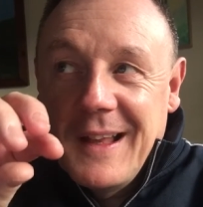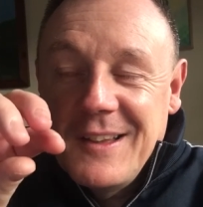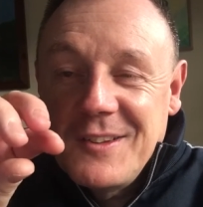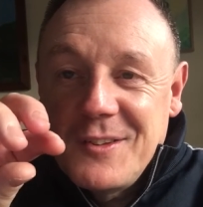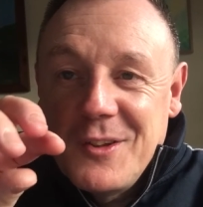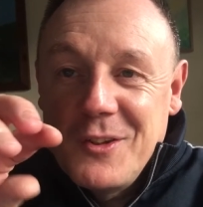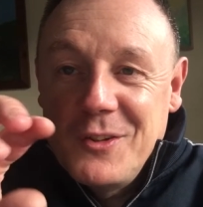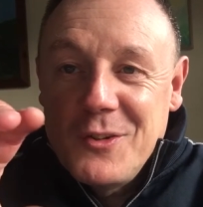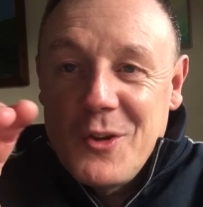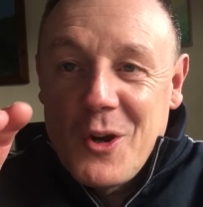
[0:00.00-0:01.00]
it's the
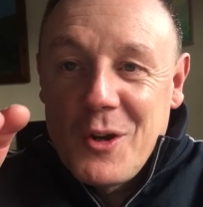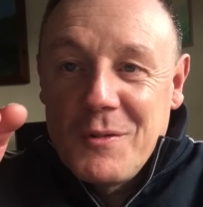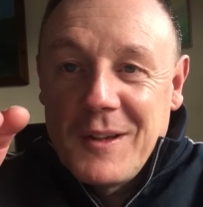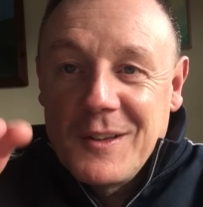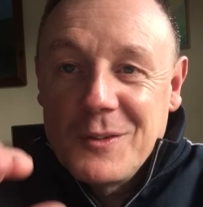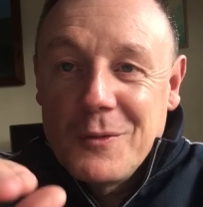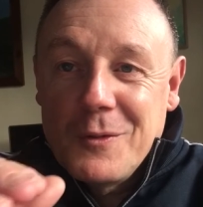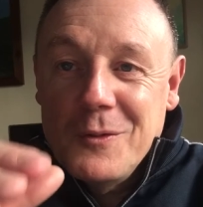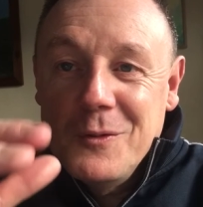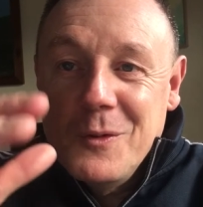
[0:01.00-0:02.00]
stirrings of
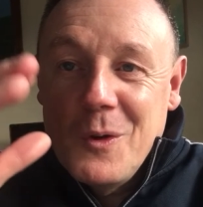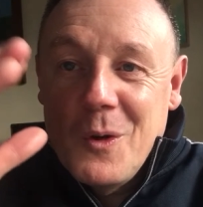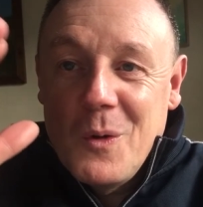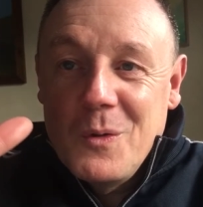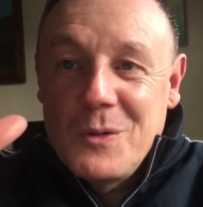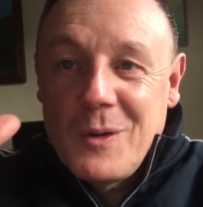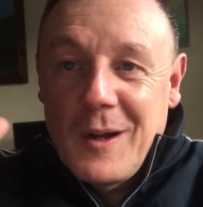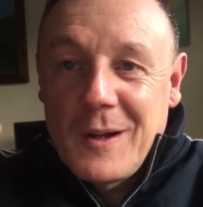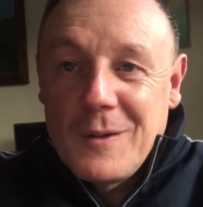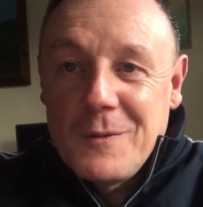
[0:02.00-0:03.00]
a new
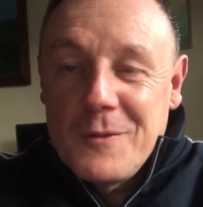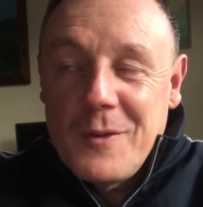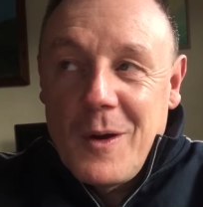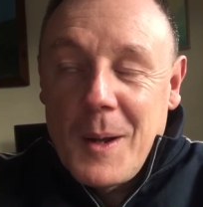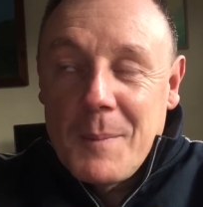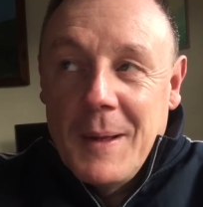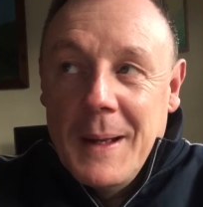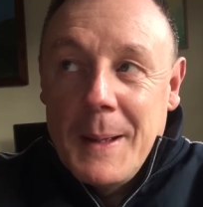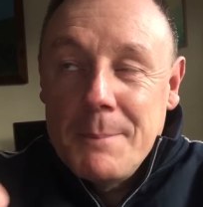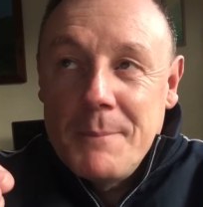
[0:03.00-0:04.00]
cycle of time.
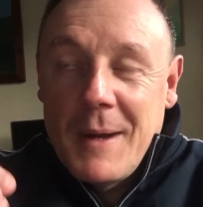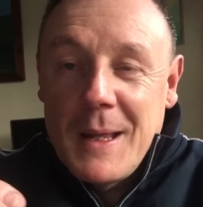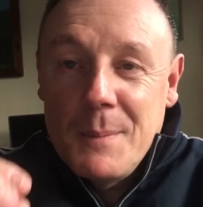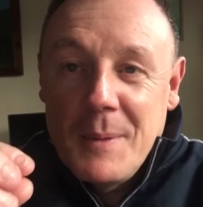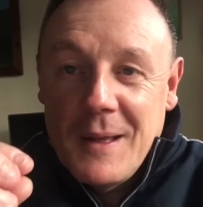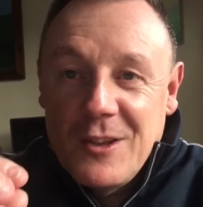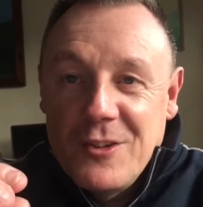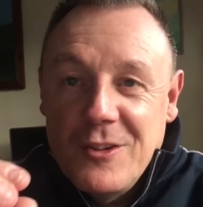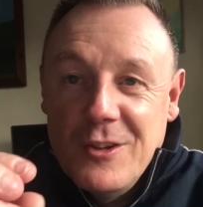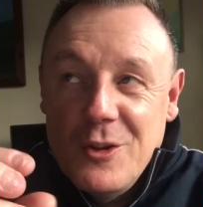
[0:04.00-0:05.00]
Maybe
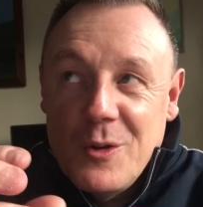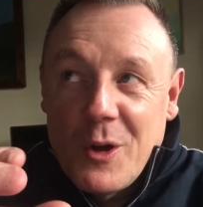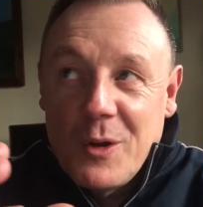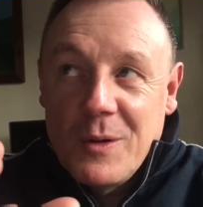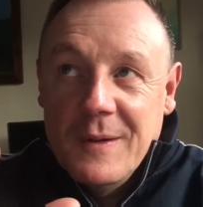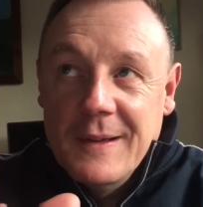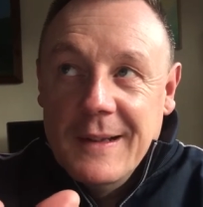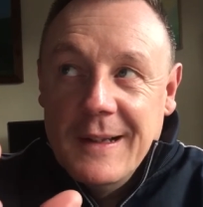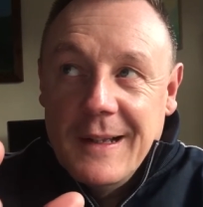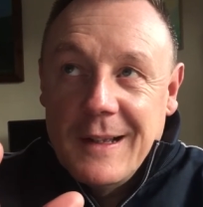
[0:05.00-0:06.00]

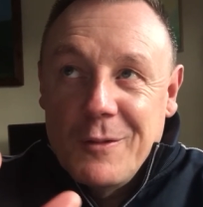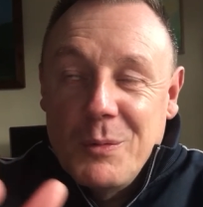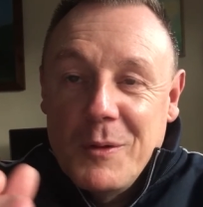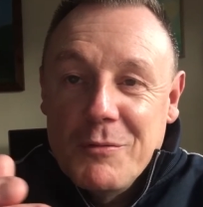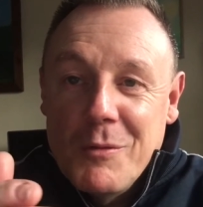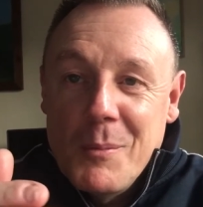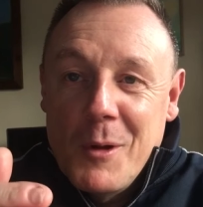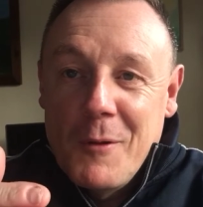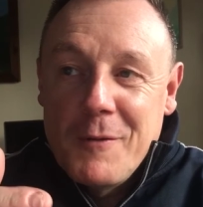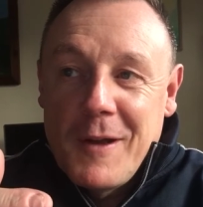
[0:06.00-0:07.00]
if we
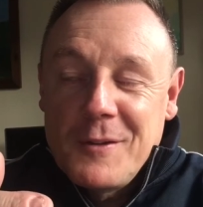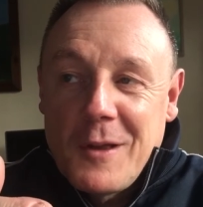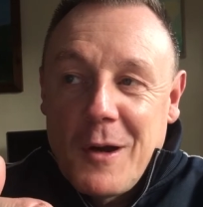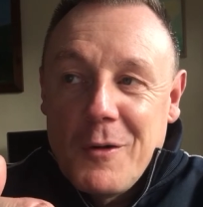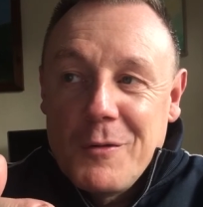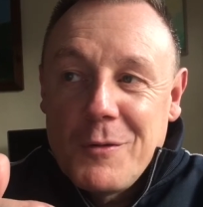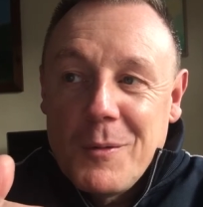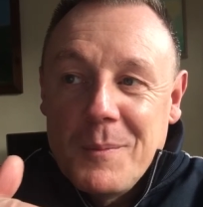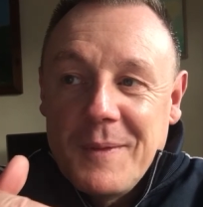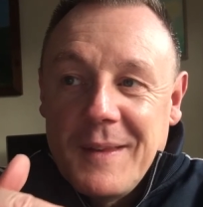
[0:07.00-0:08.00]
remove ourselves
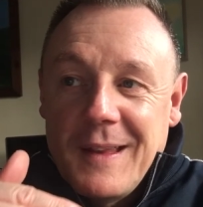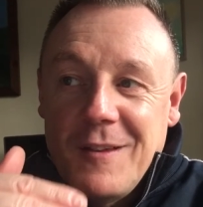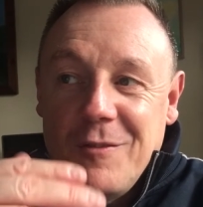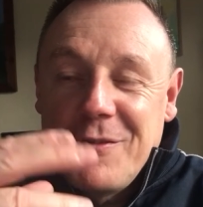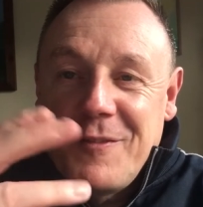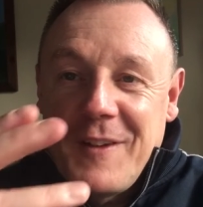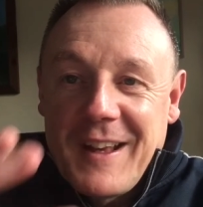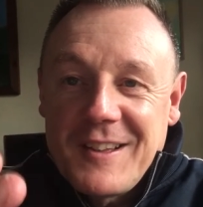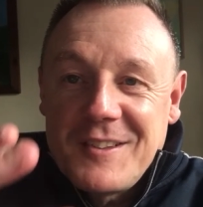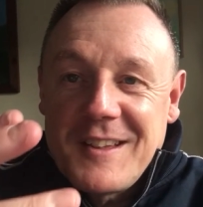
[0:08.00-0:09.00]
from the
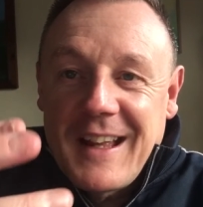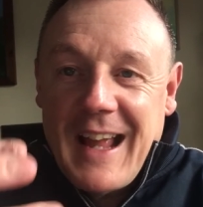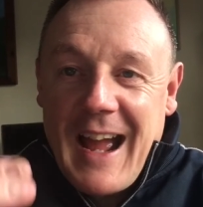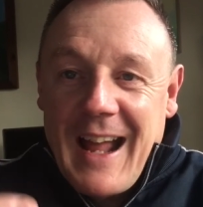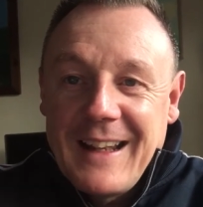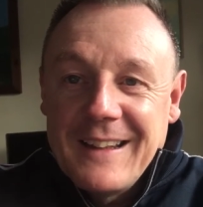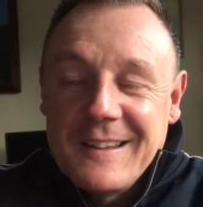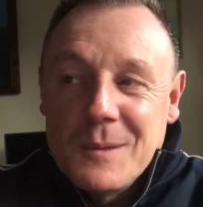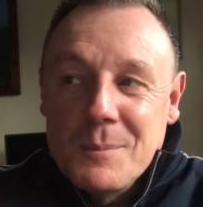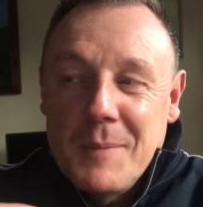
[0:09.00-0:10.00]
fixed
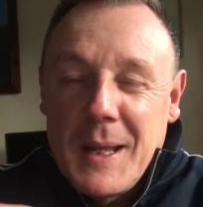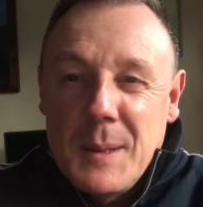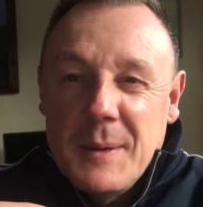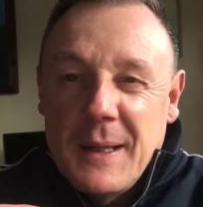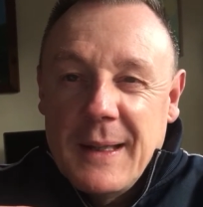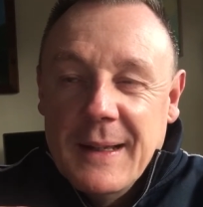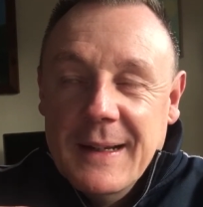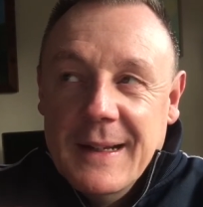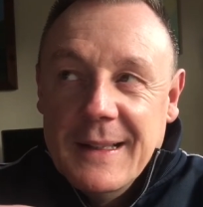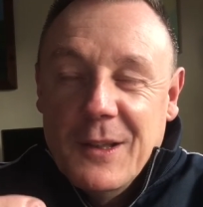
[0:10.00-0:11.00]
calendar, maybe
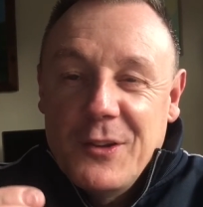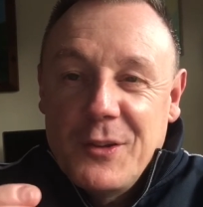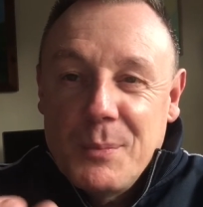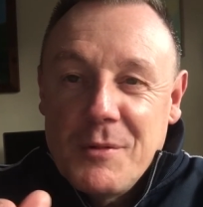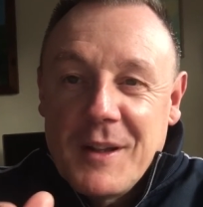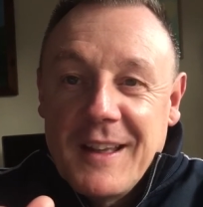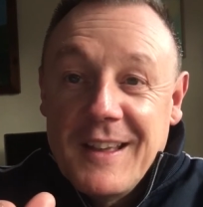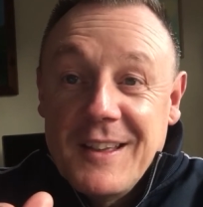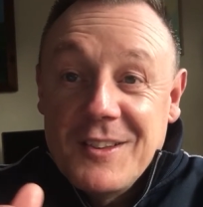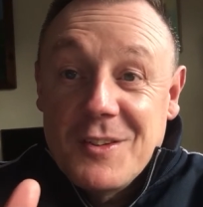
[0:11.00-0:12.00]
that spring
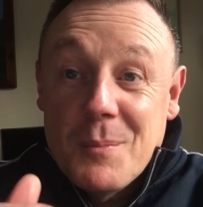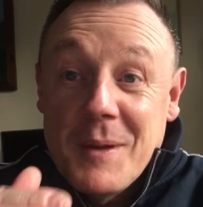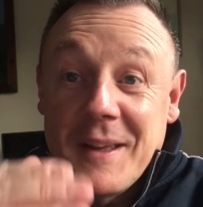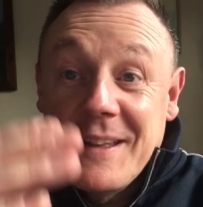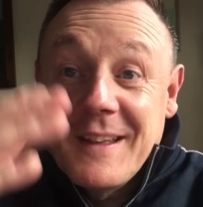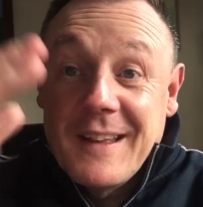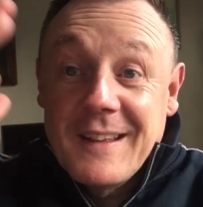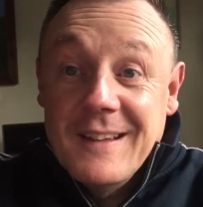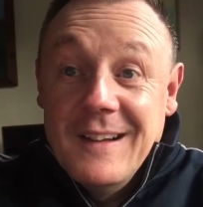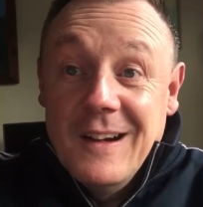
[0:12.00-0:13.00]
is the beginning
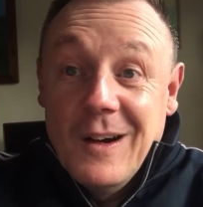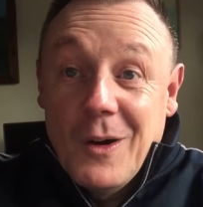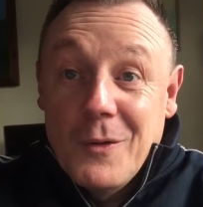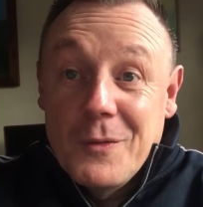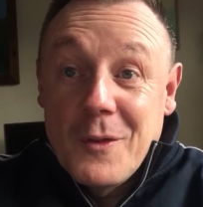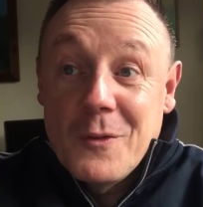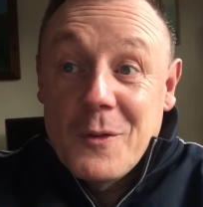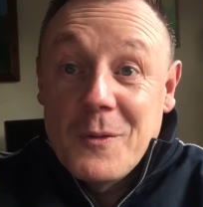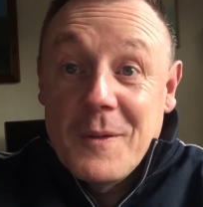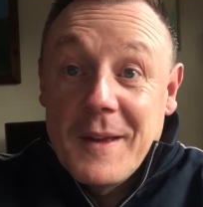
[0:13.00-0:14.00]
of the new
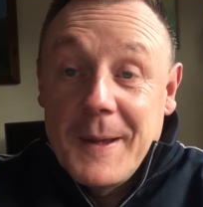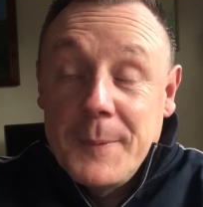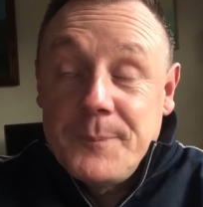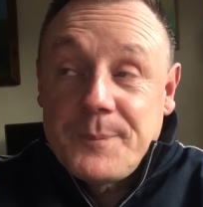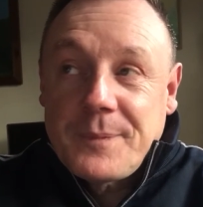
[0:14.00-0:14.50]
year.